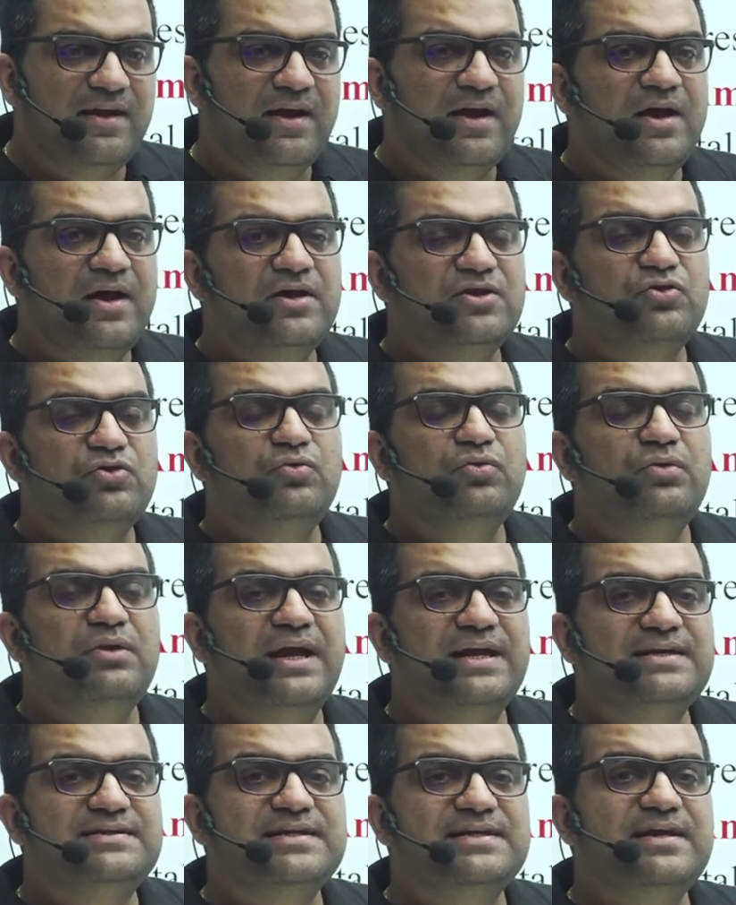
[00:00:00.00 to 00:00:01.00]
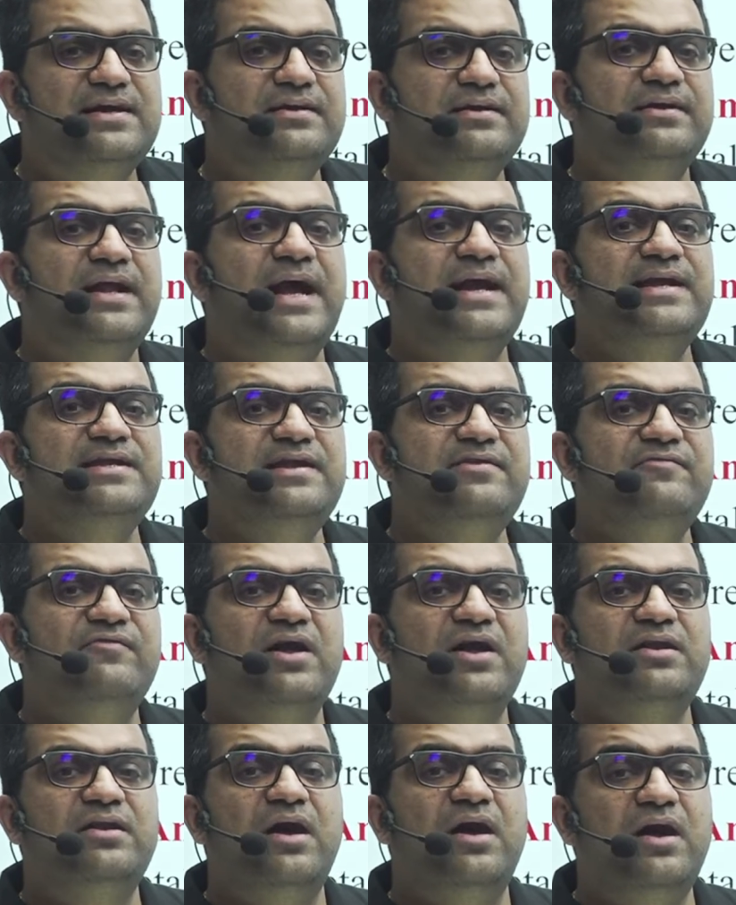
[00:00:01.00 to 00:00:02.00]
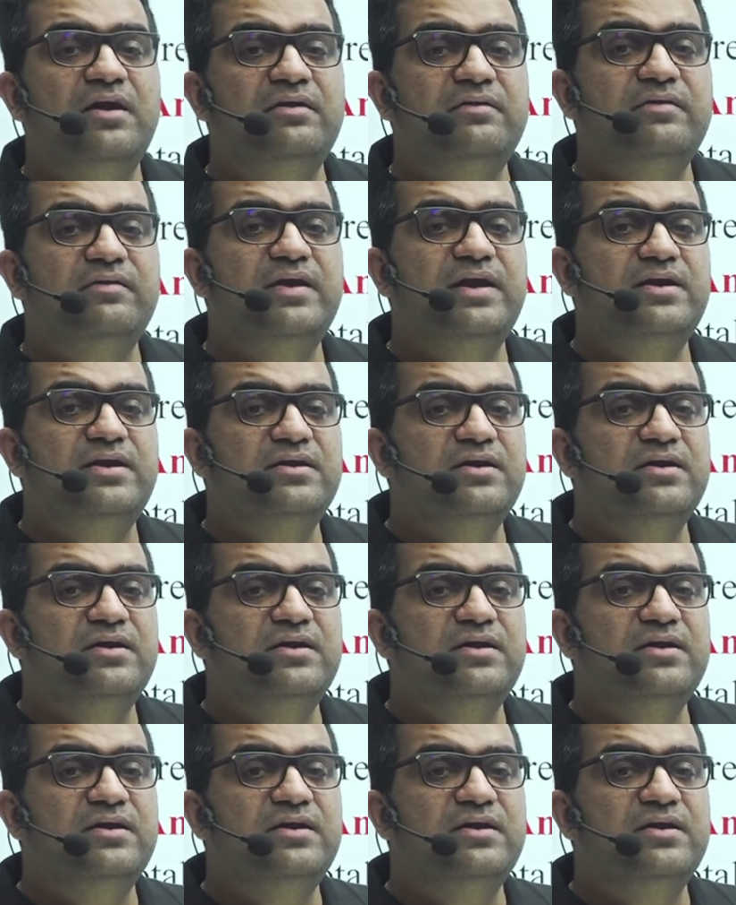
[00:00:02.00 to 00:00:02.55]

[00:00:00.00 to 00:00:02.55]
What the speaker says: to, let's say, 91, 100.